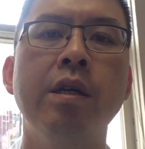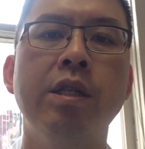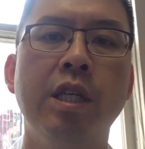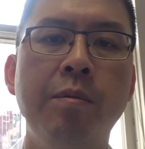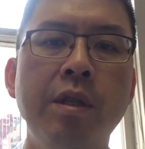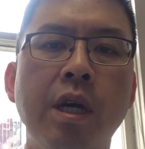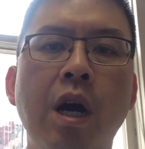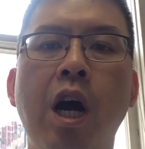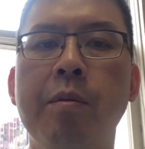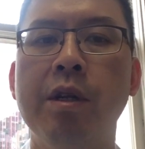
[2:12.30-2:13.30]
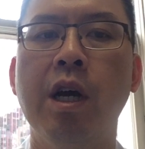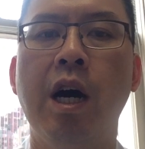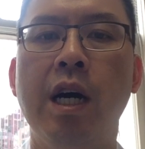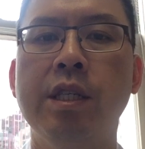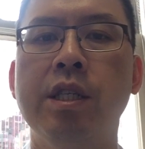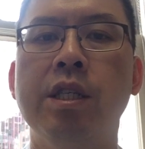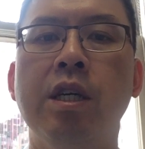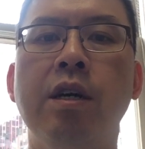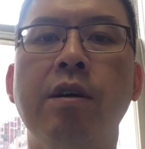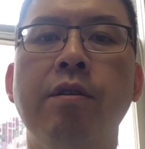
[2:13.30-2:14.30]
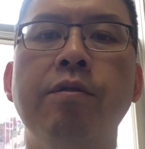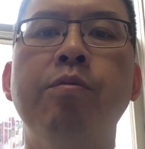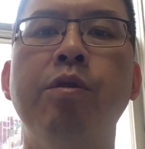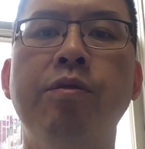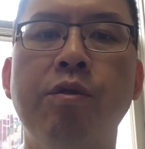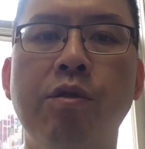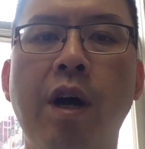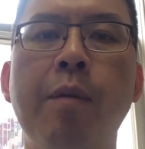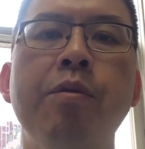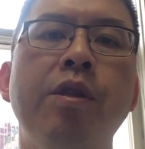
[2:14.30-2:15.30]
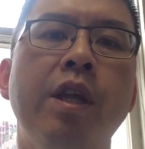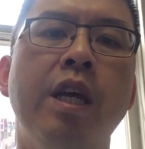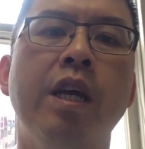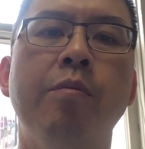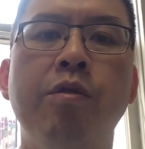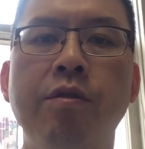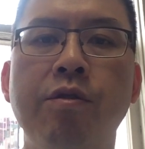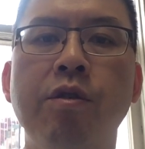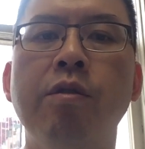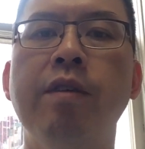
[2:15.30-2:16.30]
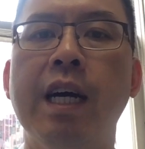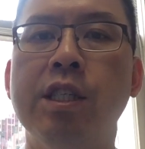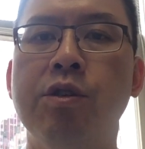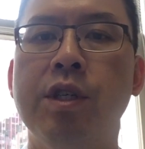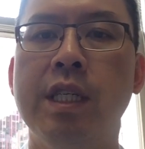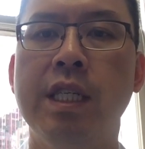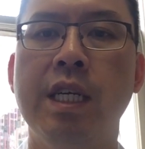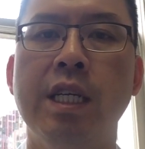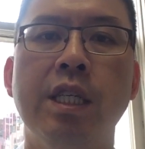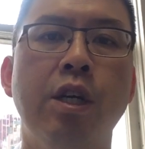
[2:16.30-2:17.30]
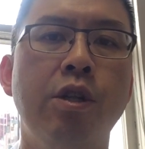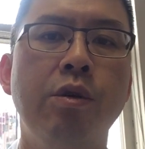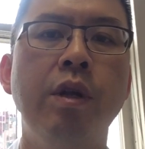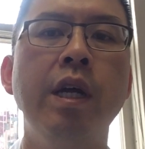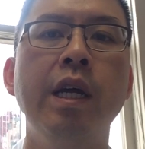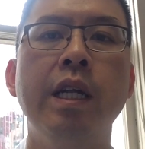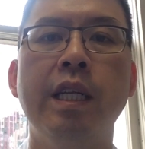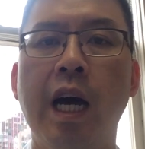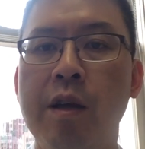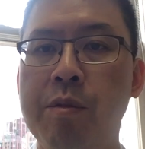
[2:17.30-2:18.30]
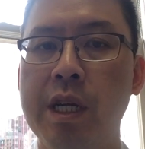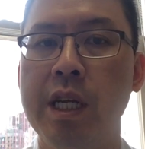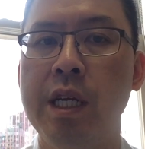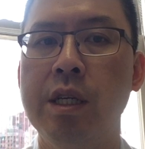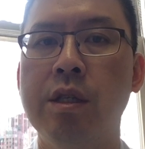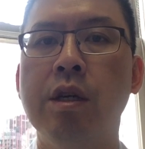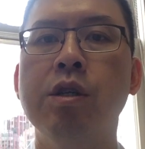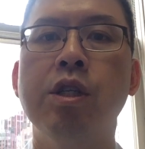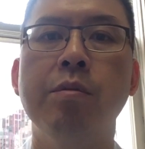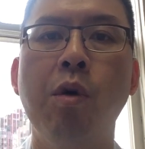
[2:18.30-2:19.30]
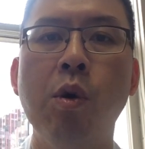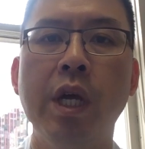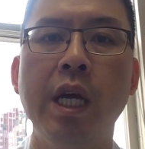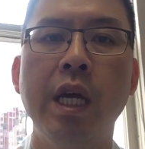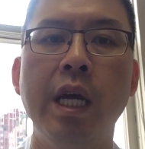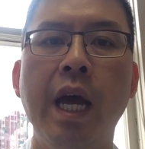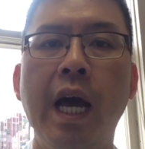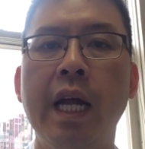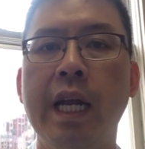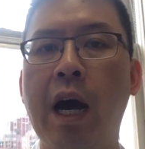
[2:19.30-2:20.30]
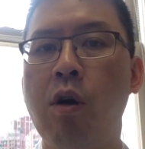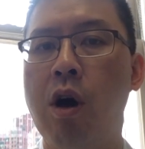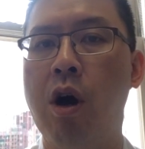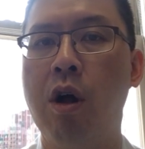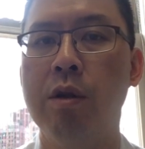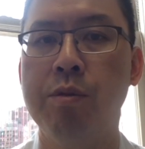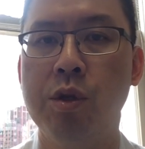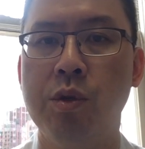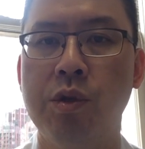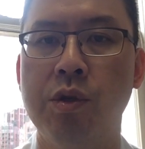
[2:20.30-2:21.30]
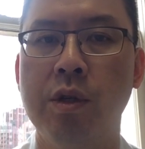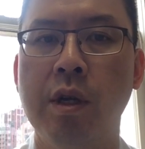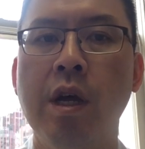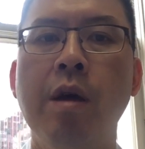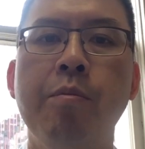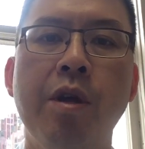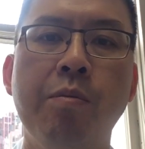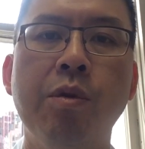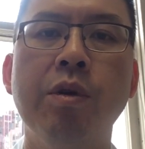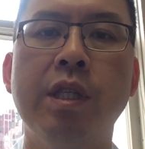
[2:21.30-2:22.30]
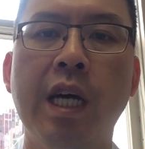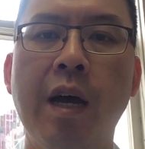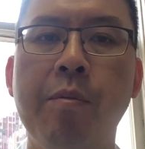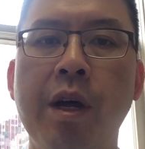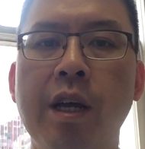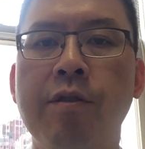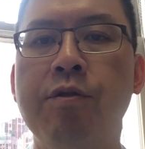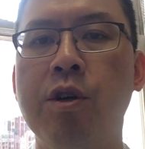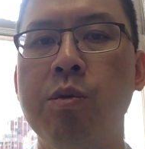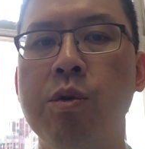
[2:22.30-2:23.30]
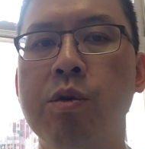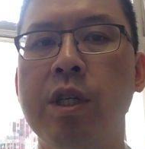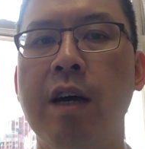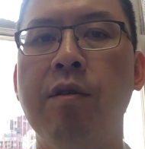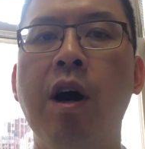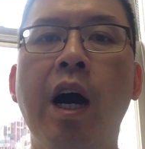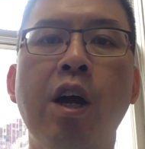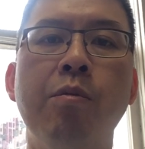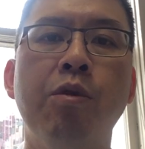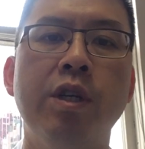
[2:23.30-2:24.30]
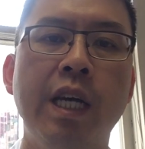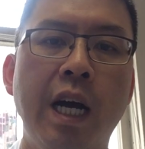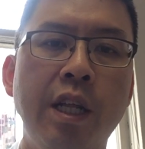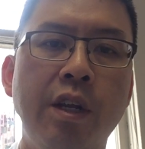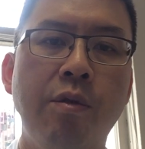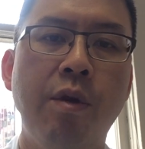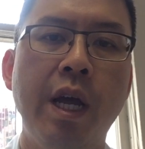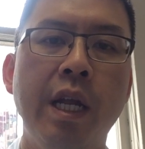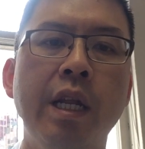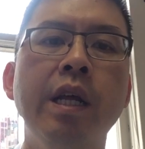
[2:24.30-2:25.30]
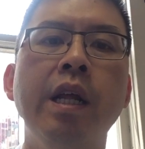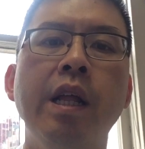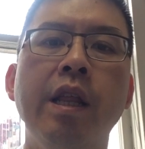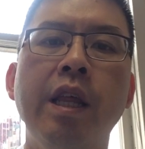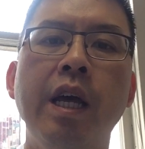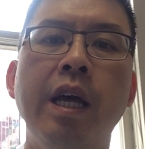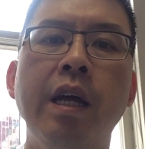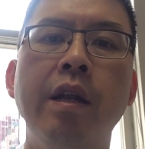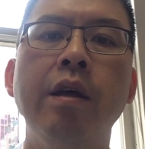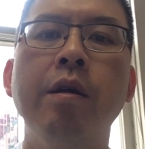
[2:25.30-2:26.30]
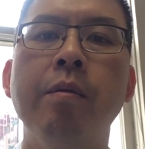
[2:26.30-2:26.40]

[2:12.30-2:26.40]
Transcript: Some of the common causes of peripheral neuropathy and peripheral vascular disease include diabetes, smoking, and alcohol abuse. People with diabetic foot wounds have a higher mortality rate than